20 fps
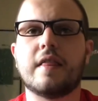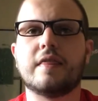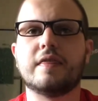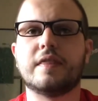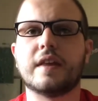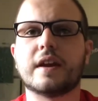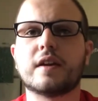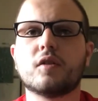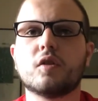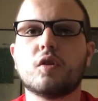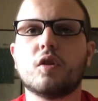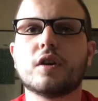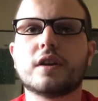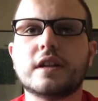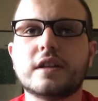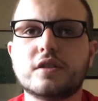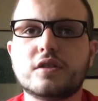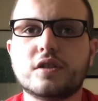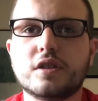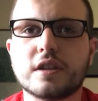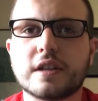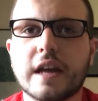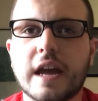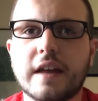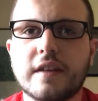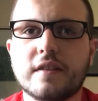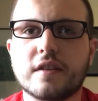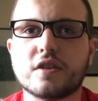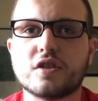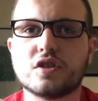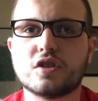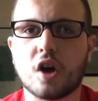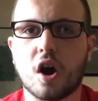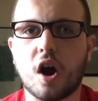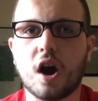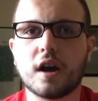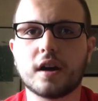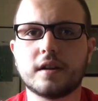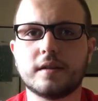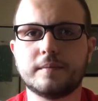they're looking to get in the
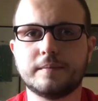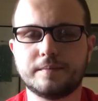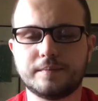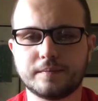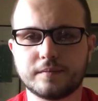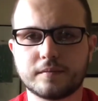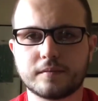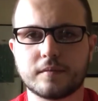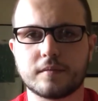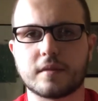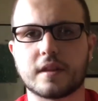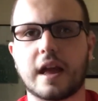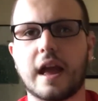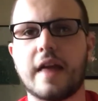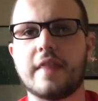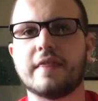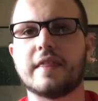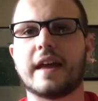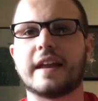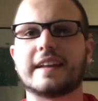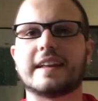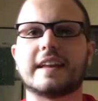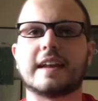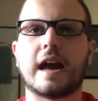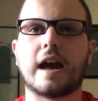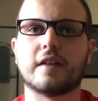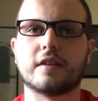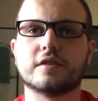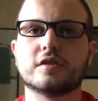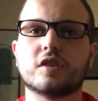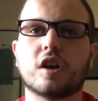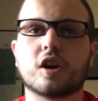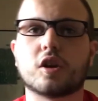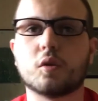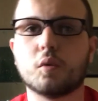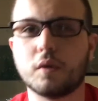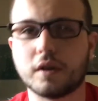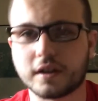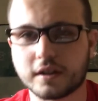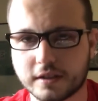stock and then get out of the stock
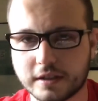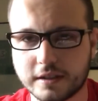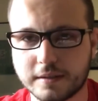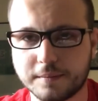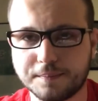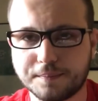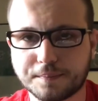quickly.